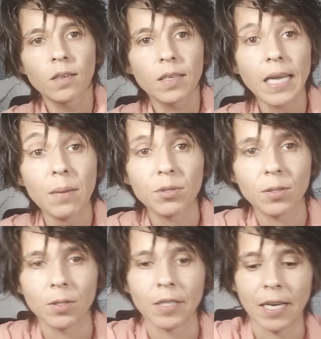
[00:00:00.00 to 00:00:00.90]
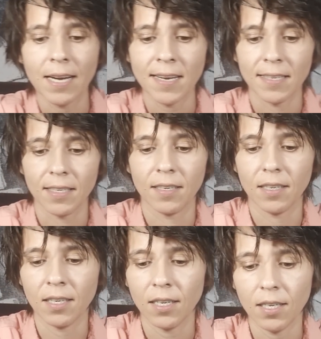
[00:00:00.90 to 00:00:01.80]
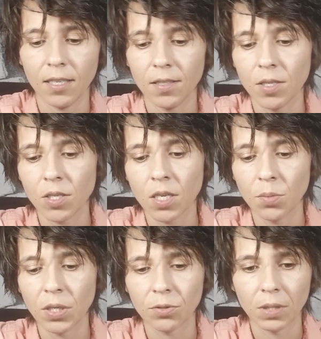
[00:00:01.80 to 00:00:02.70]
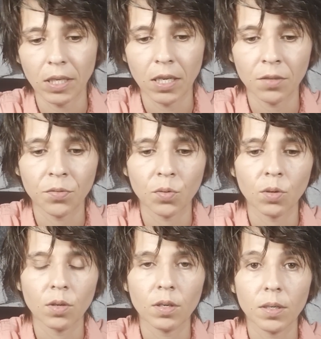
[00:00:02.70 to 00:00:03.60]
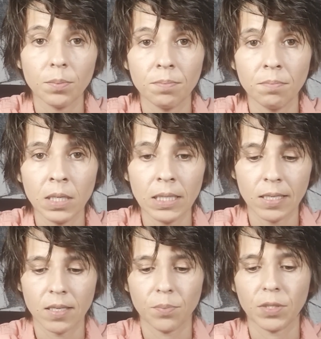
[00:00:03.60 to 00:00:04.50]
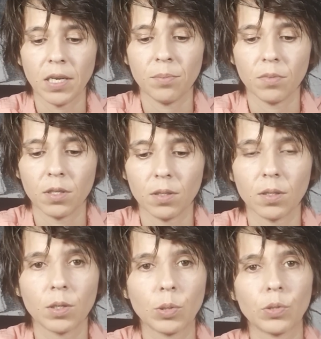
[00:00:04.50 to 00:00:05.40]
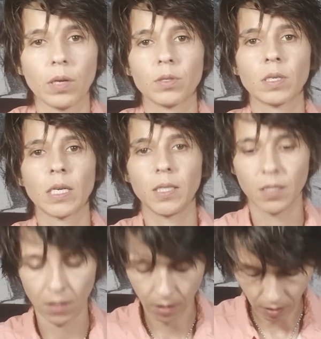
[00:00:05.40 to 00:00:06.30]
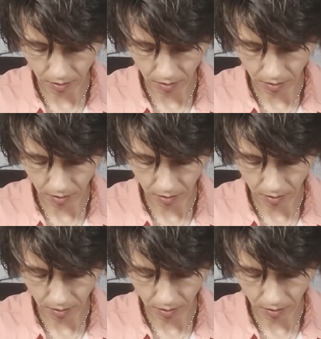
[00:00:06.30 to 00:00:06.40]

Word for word: Capricorn, hi. Uh, this is going to be a reading for mid-September 2019.